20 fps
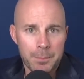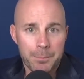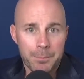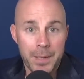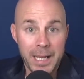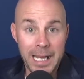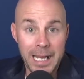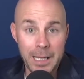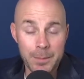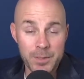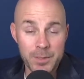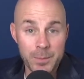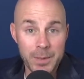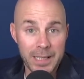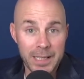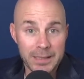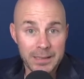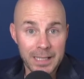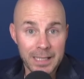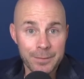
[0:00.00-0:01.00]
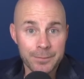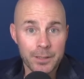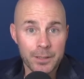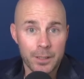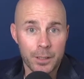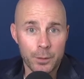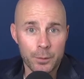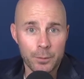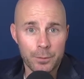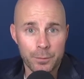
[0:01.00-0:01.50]
perhaps being left
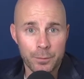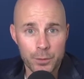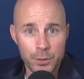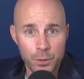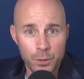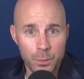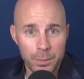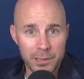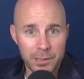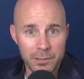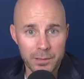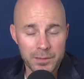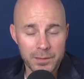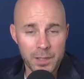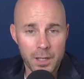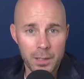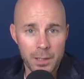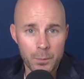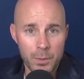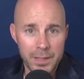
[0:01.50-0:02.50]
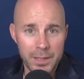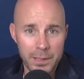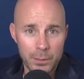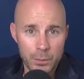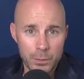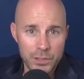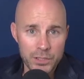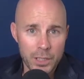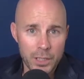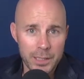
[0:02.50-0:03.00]
alone for a short period of time when they were a
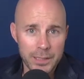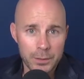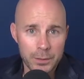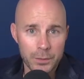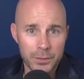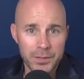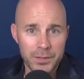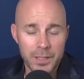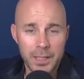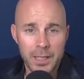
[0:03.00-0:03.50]
child